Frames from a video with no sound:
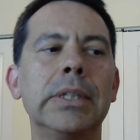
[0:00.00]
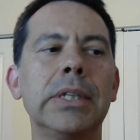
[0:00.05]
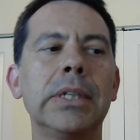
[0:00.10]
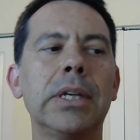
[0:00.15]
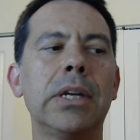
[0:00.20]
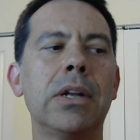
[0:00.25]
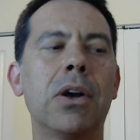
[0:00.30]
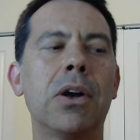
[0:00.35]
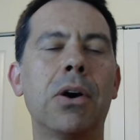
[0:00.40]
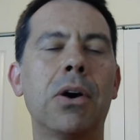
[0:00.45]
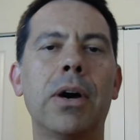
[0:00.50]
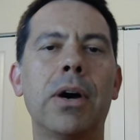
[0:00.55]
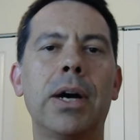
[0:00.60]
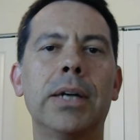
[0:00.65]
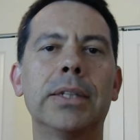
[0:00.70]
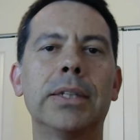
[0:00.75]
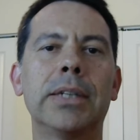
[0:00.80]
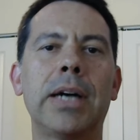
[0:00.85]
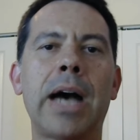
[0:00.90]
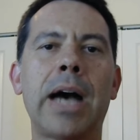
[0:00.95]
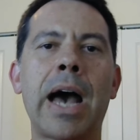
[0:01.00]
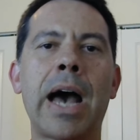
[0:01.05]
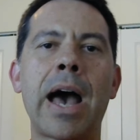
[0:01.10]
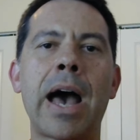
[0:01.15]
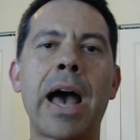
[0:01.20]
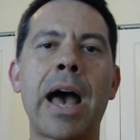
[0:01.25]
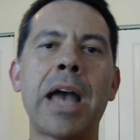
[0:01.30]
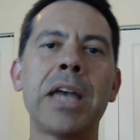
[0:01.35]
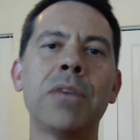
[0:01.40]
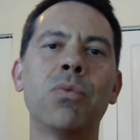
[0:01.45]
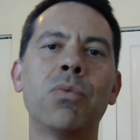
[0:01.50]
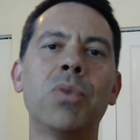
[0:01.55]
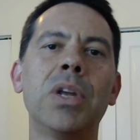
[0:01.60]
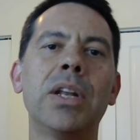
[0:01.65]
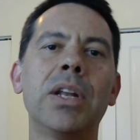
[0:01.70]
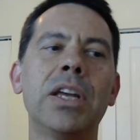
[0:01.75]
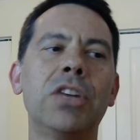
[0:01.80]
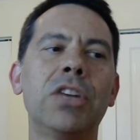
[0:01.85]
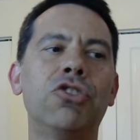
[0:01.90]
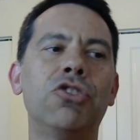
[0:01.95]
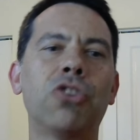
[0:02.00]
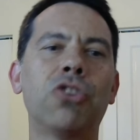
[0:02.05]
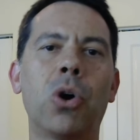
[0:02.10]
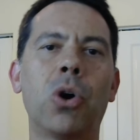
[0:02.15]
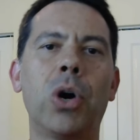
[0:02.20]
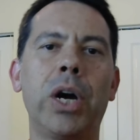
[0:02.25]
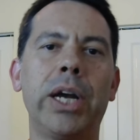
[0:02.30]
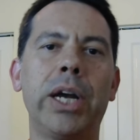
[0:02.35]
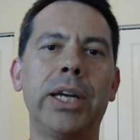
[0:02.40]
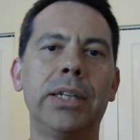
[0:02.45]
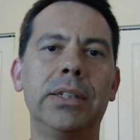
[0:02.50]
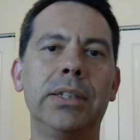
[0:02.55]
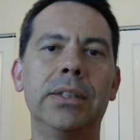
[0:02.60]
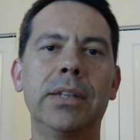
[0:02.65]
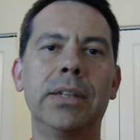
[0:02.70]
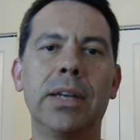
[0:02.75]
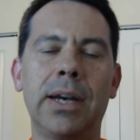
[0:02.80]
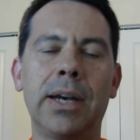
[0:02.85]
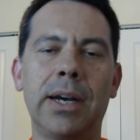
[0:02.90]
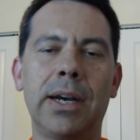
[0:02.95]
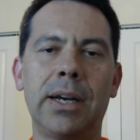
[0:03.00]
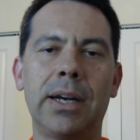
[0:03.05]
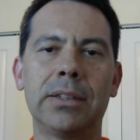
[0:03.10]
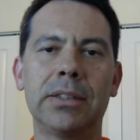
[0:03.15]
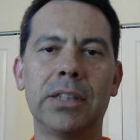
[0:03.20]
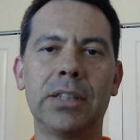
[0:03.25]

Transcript: you know, I, I really enjoyed uh,